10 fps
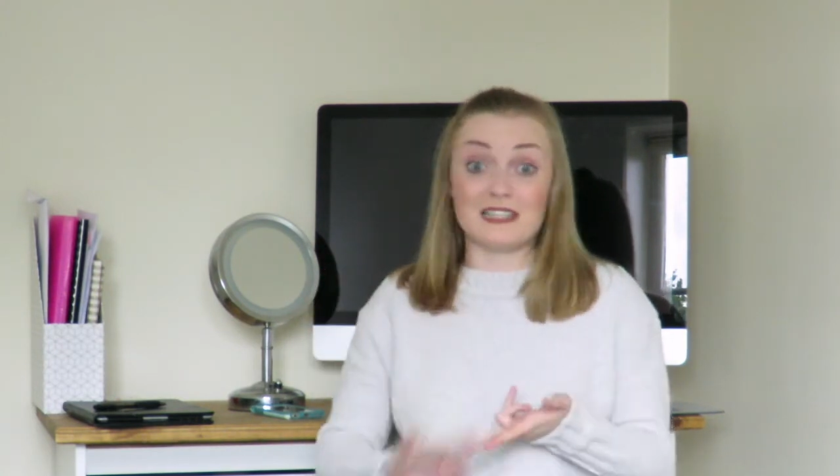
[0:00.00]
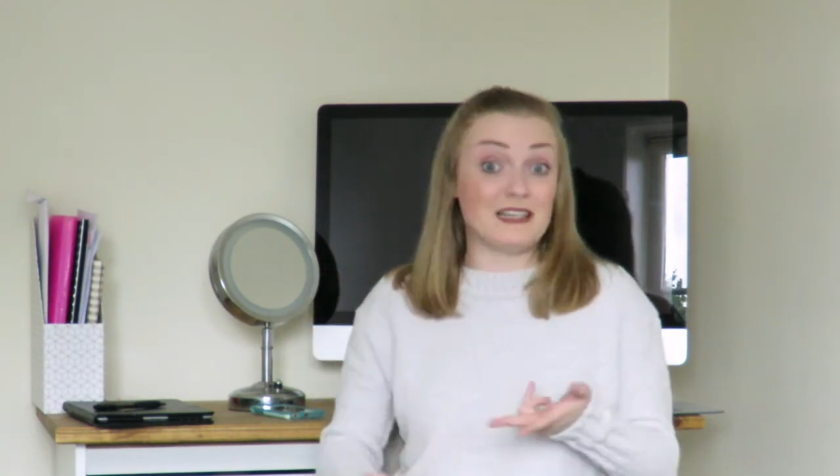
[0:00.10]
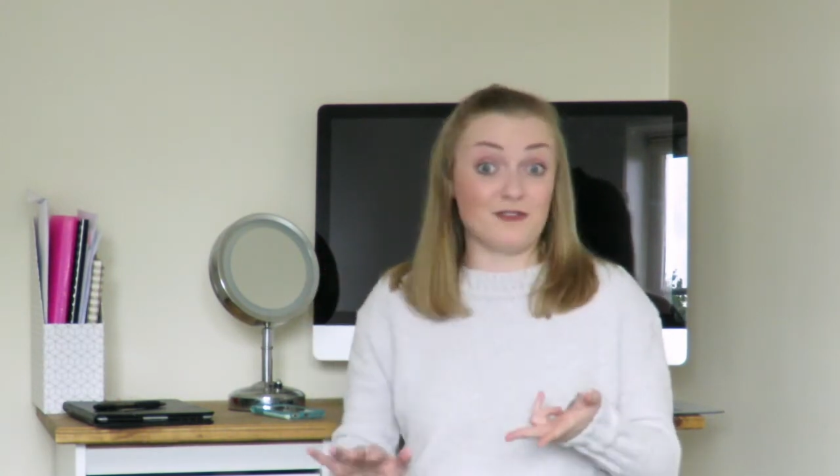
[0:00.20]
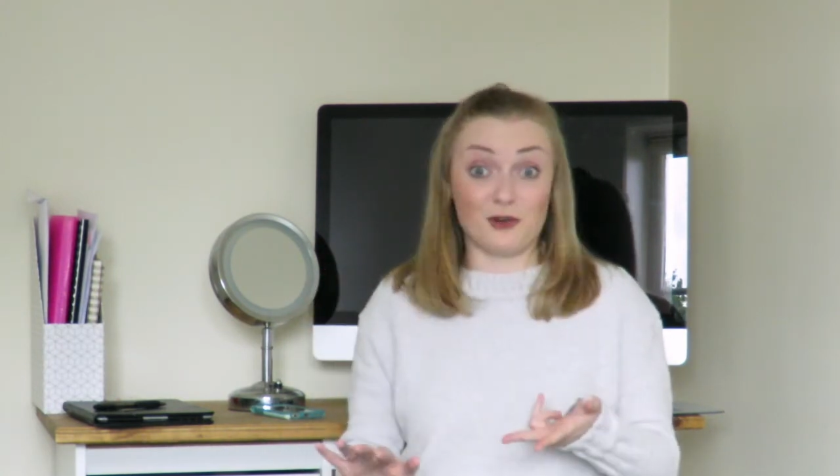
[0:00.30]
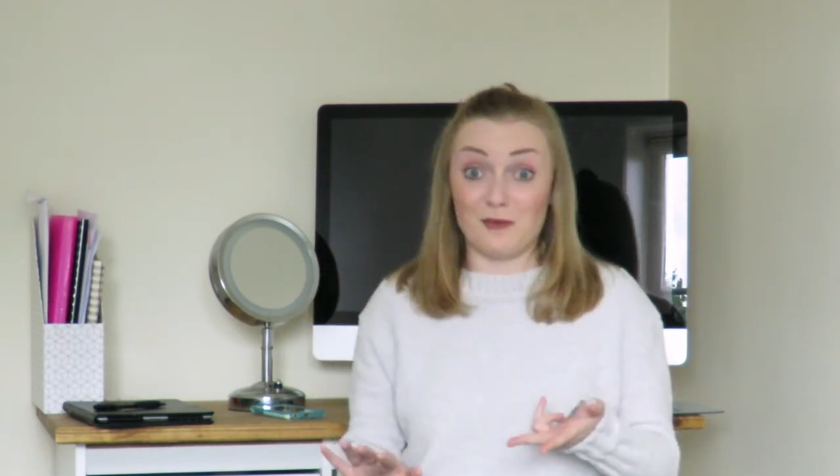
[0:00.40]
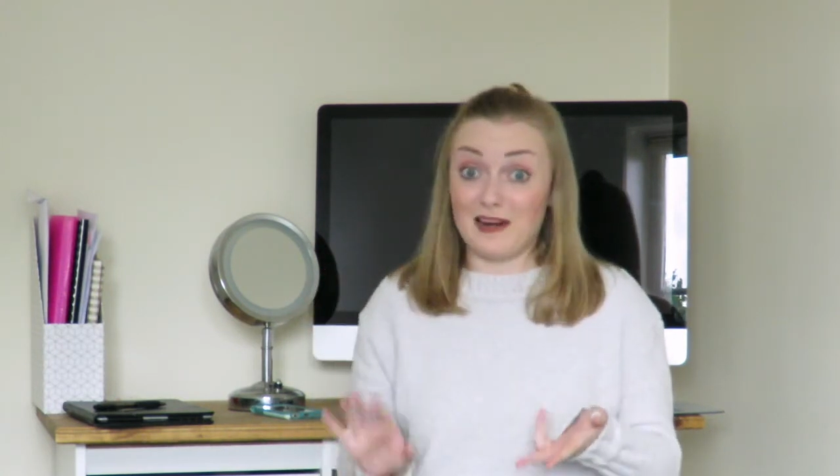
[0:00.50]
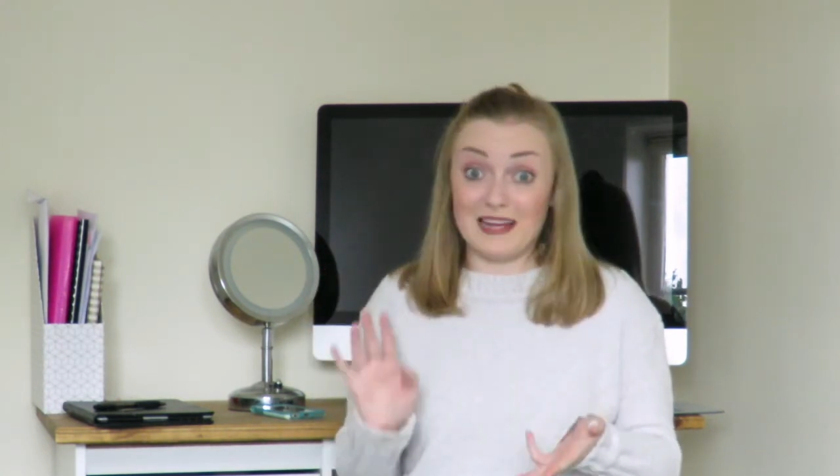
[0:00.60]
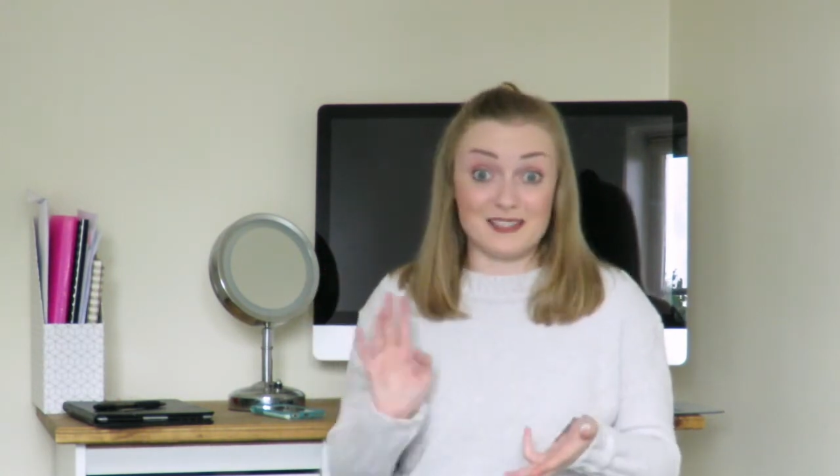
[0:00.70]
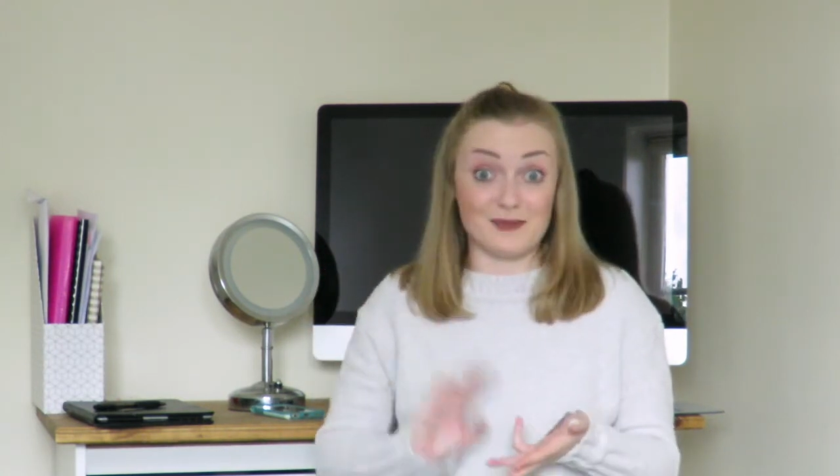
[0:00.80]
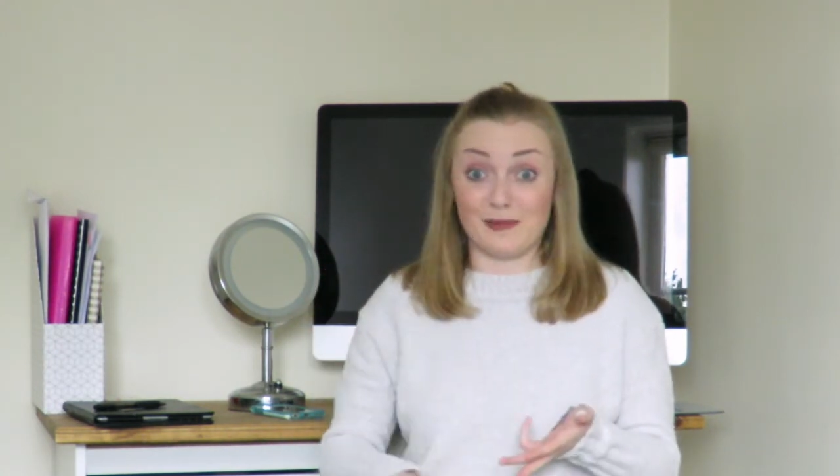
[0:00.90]
deliver all my
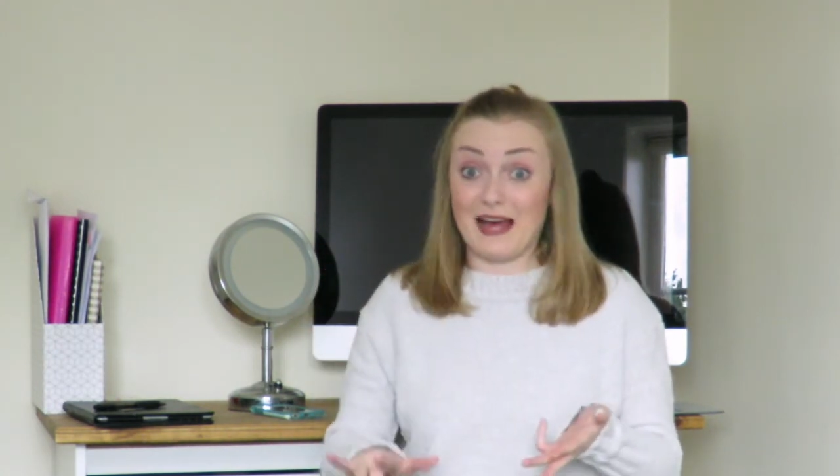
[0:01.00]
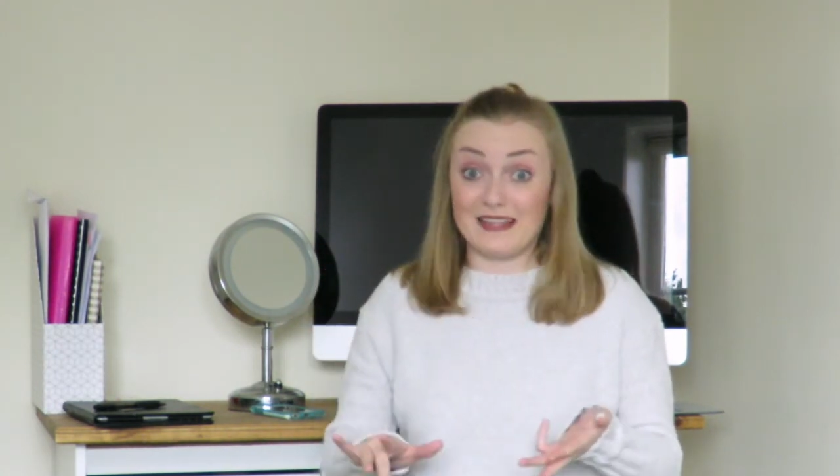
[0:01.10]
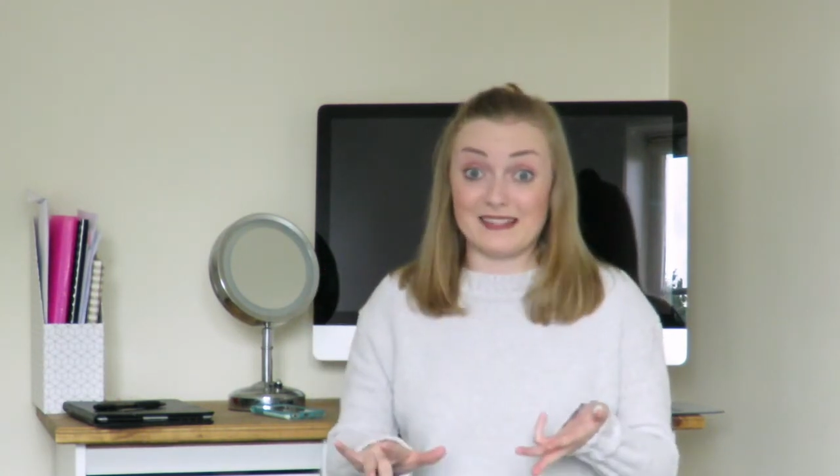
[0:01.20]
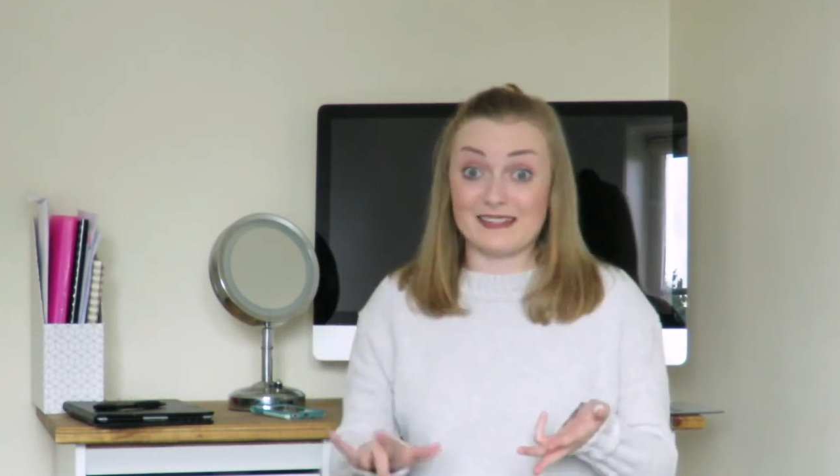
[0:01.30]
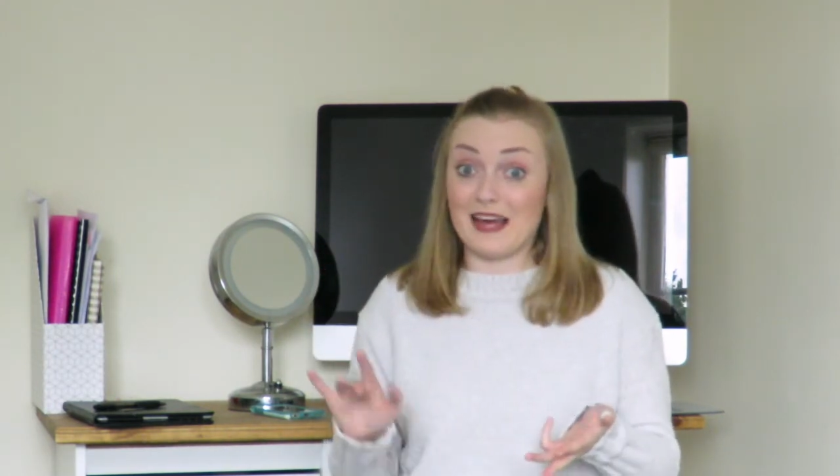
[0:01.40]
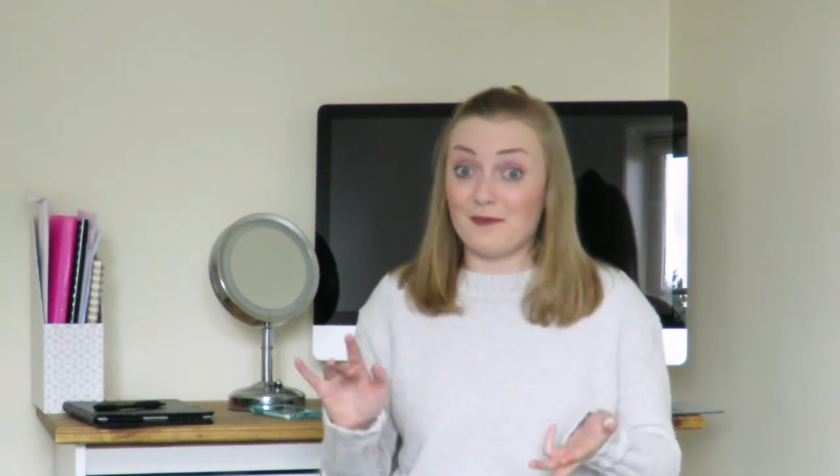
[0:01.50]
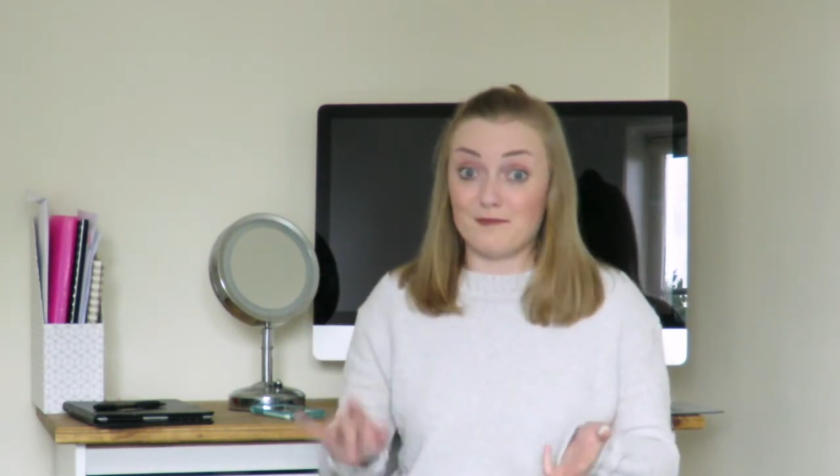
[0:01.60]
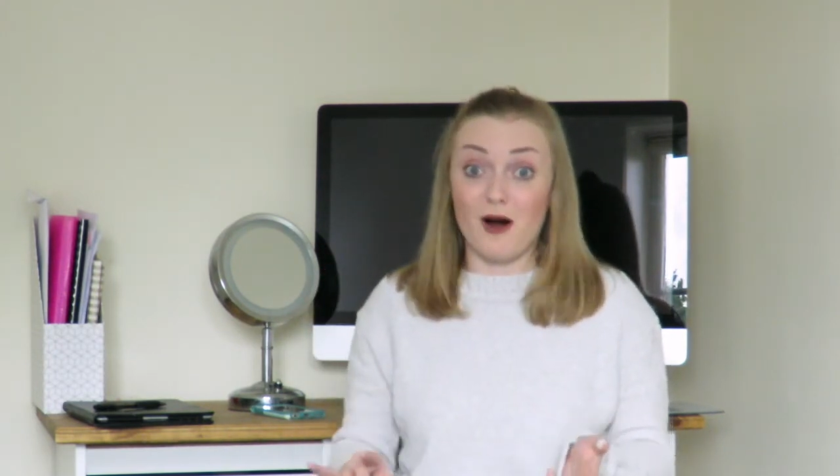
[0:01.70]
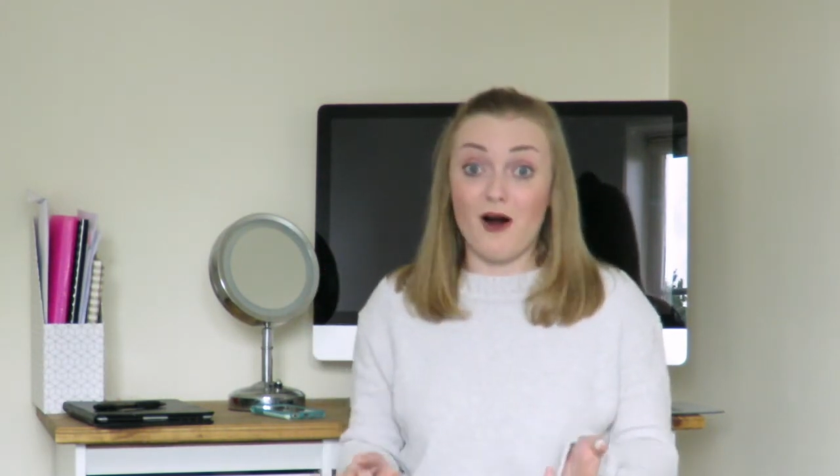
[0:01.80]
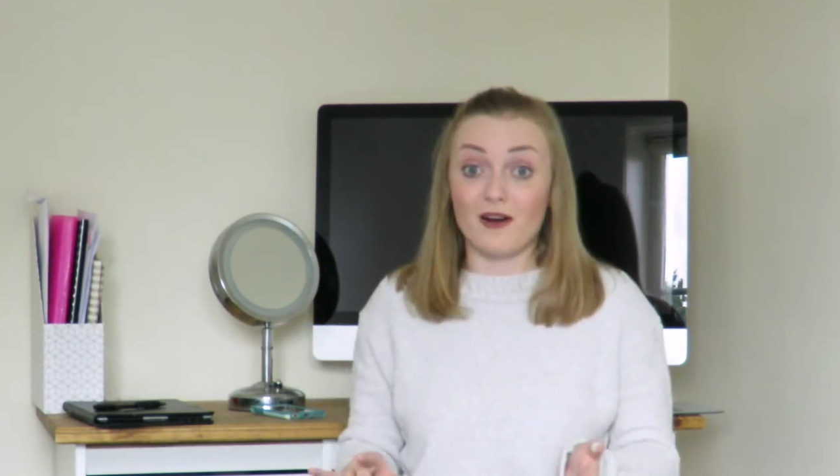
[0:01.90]
lesson plans and
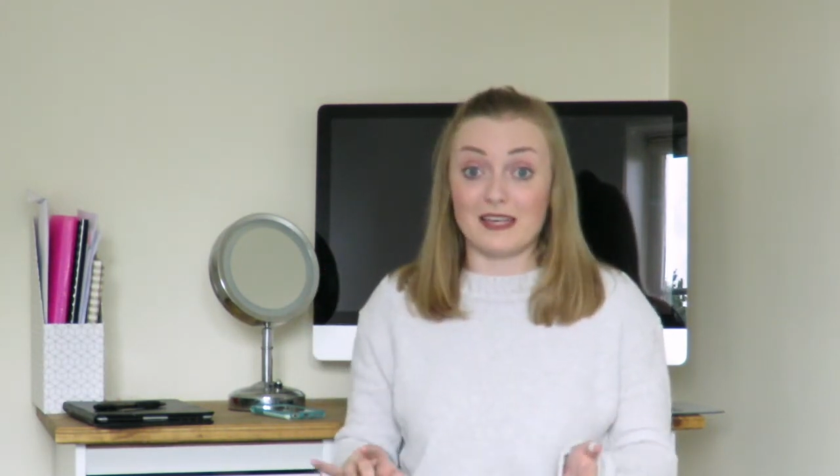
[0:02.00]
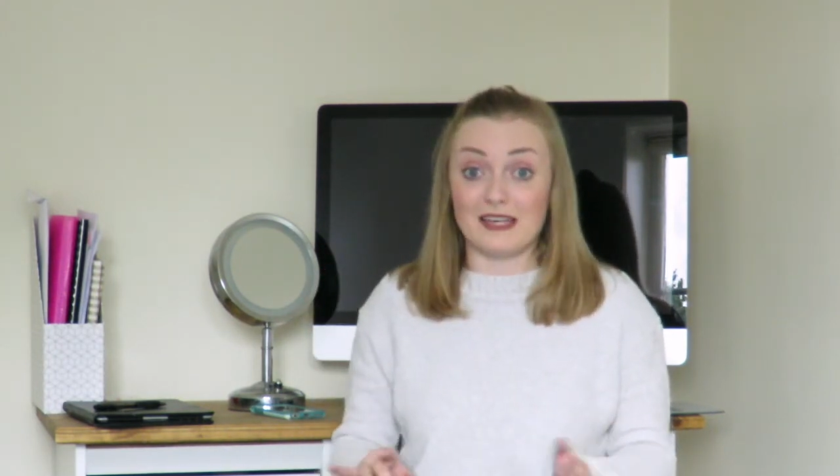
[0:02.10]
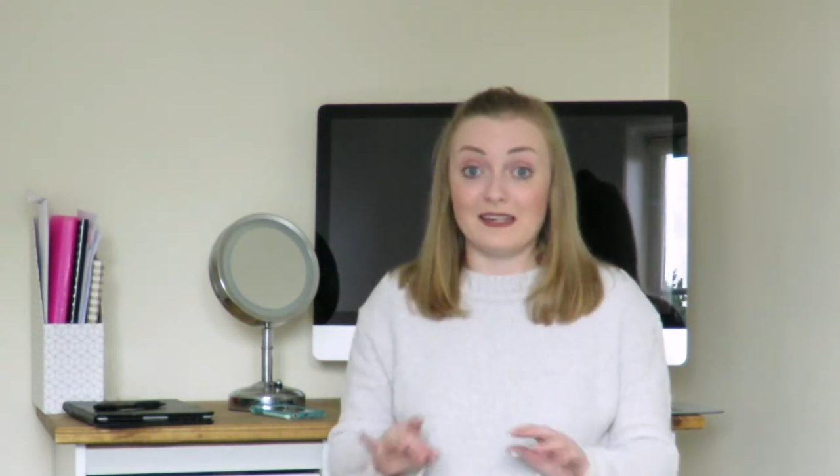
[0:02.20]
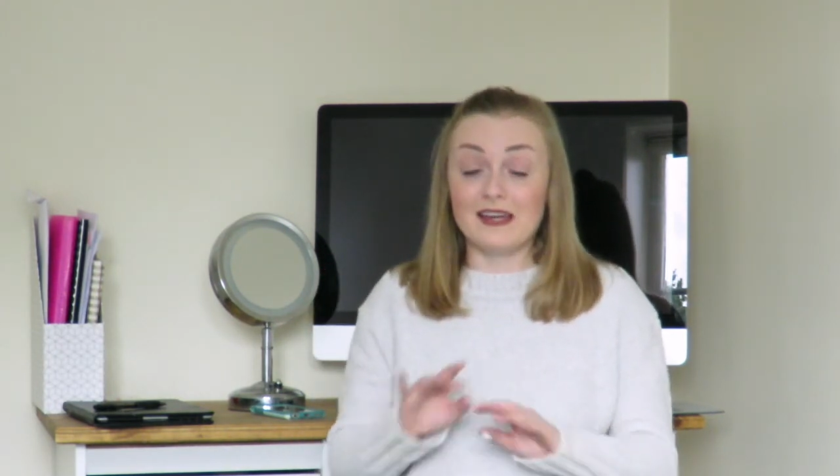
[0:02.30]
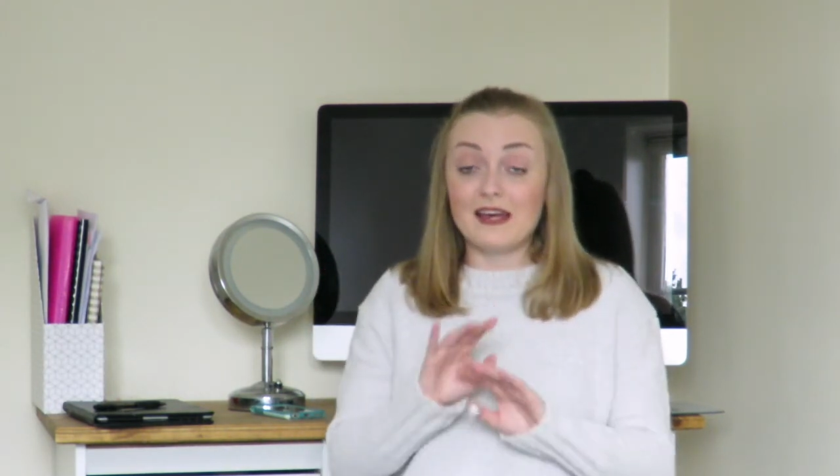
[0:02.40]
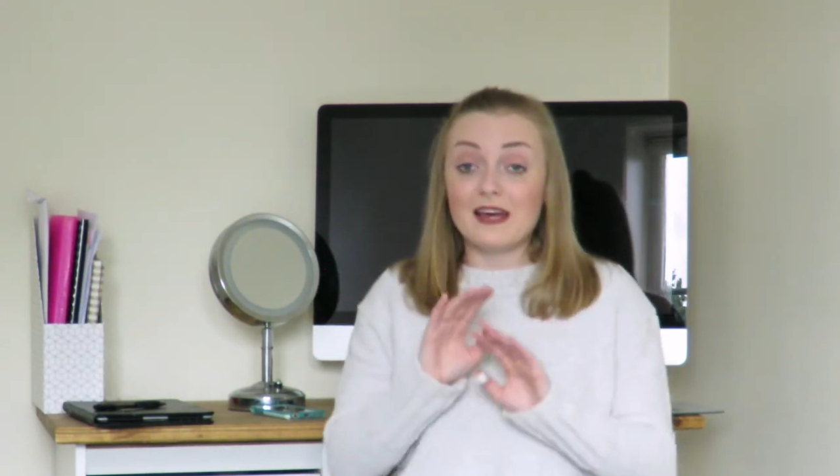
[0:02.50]
marking.